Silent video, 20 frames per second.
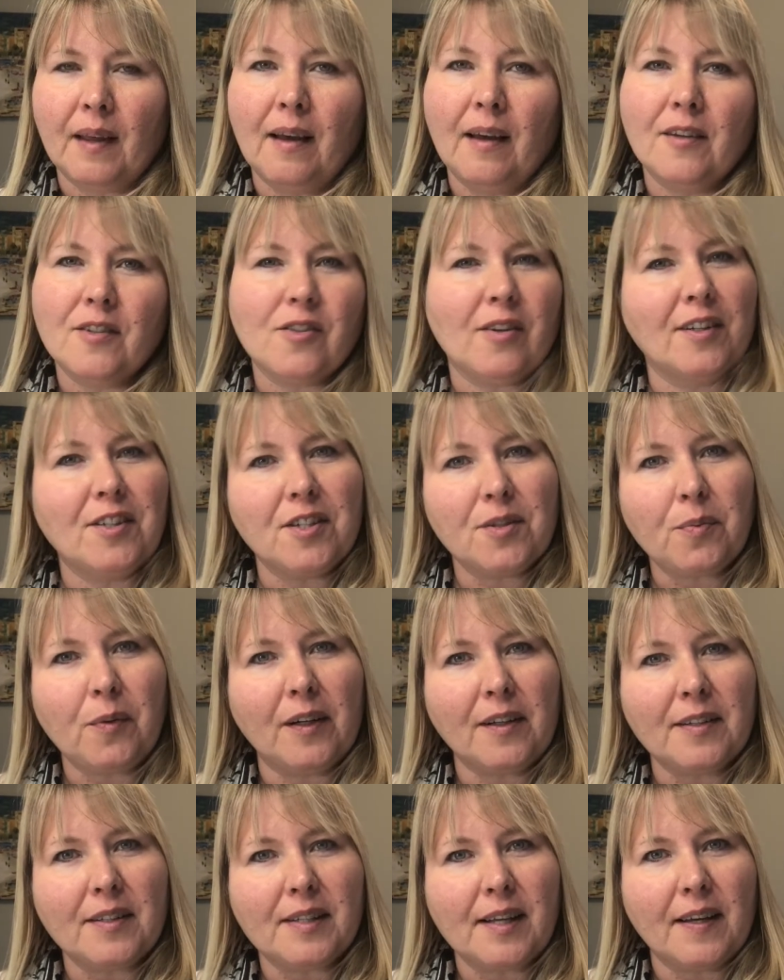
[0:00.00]
So I just want
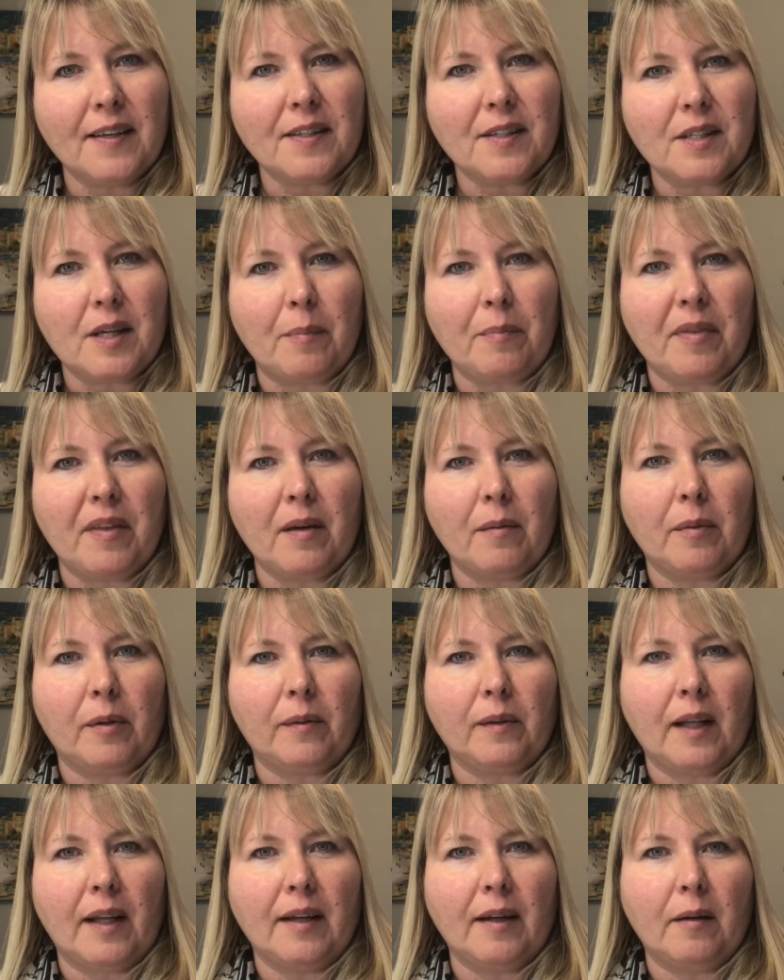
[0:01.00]
to say something
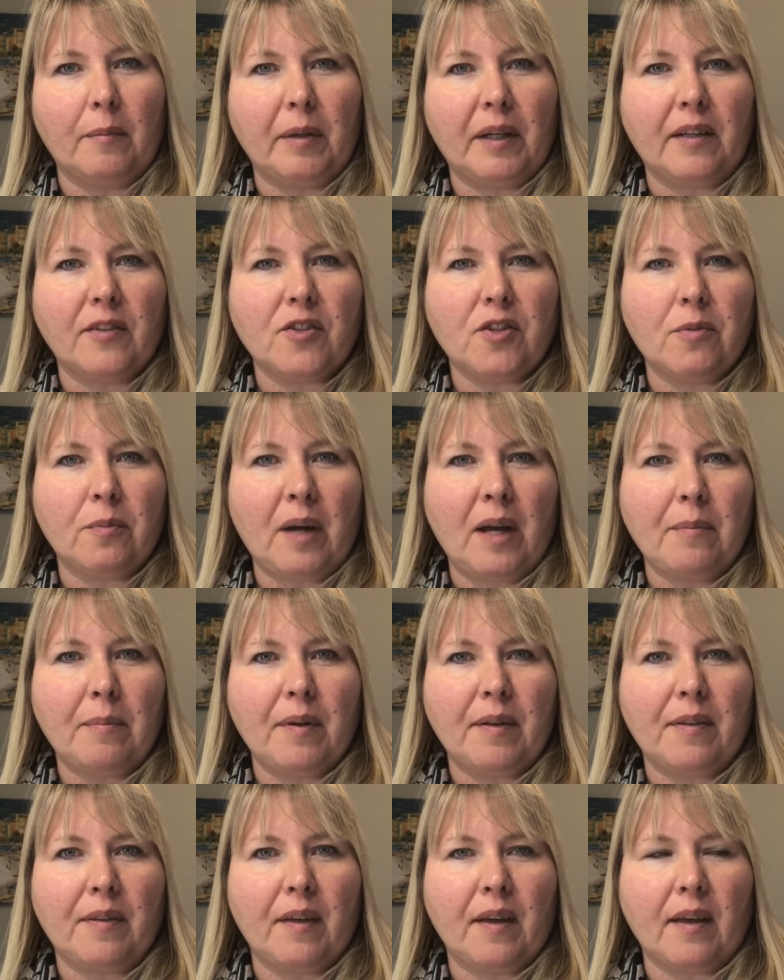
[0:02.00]
about London, because you might
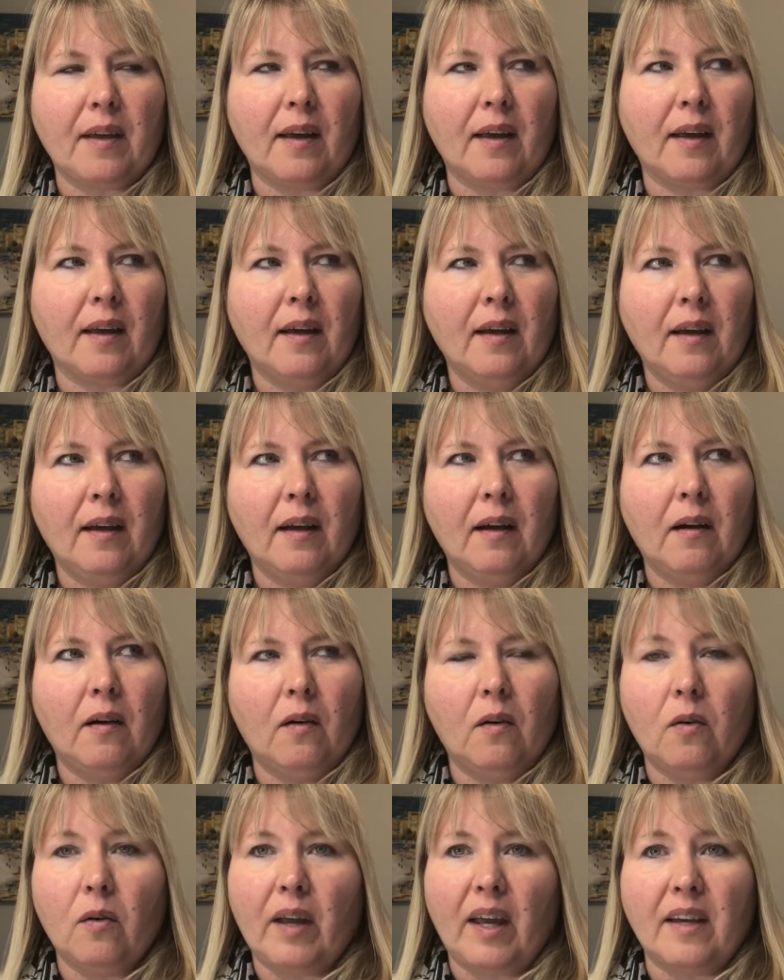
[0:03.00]
be thinking,
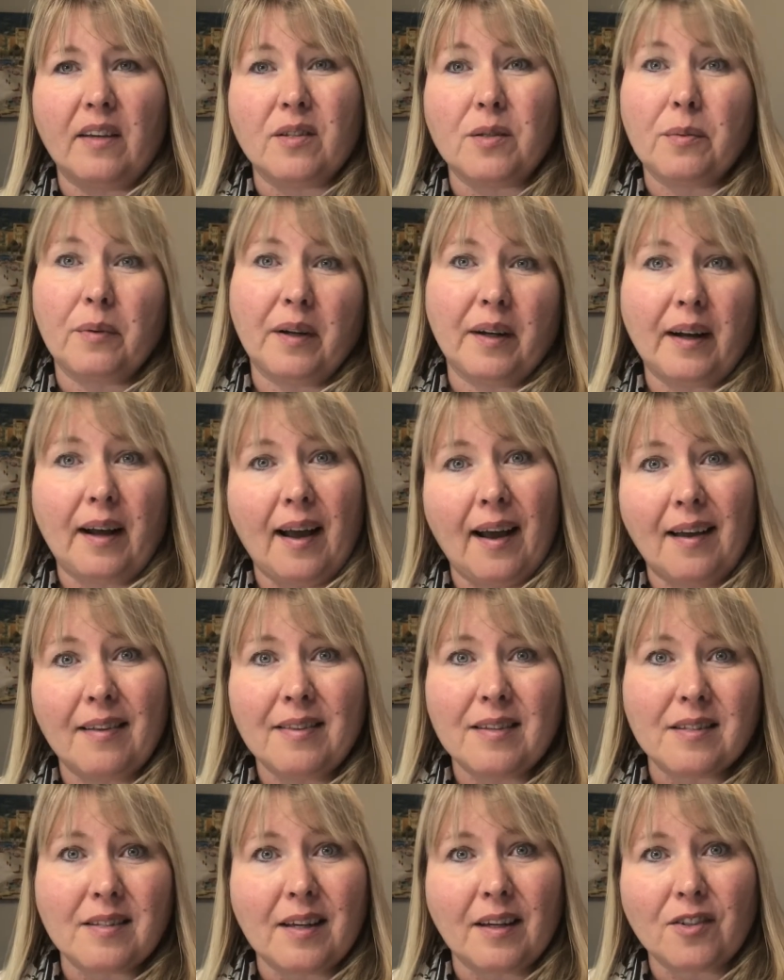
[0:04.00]
oh, okay, so we're going to add
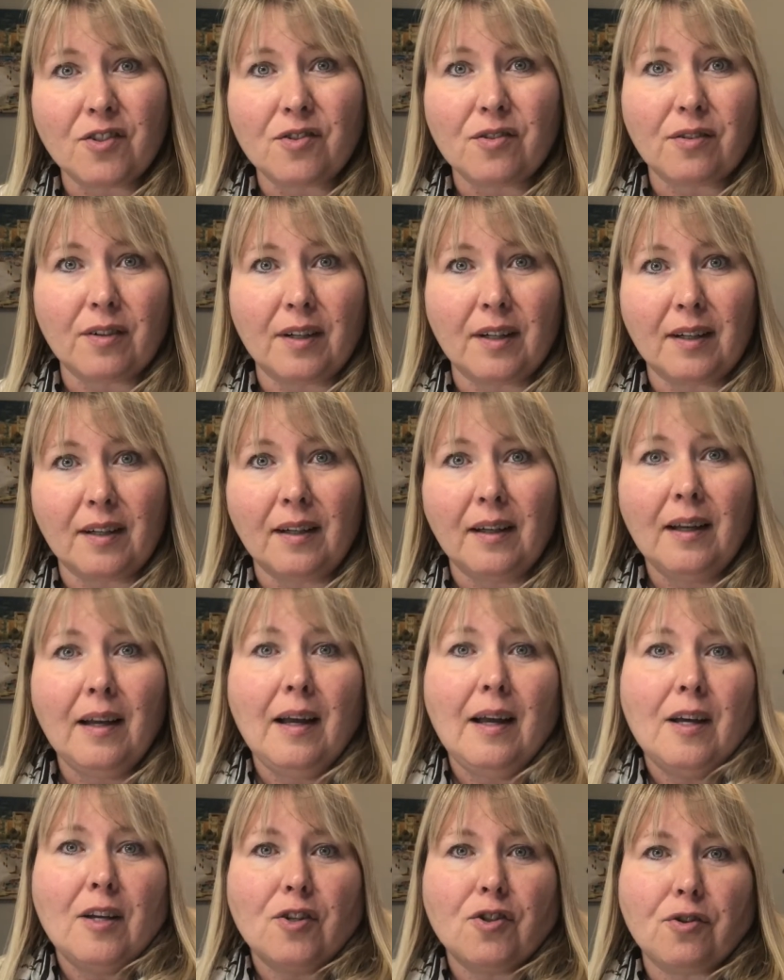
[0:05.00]
this extra
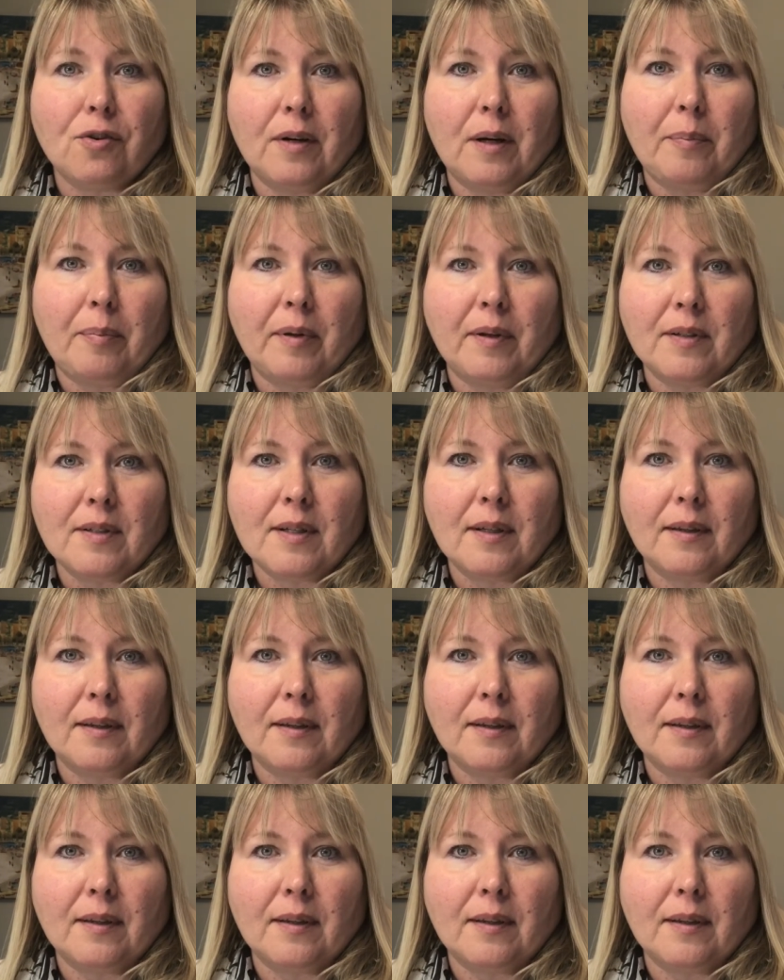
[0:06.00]
trip into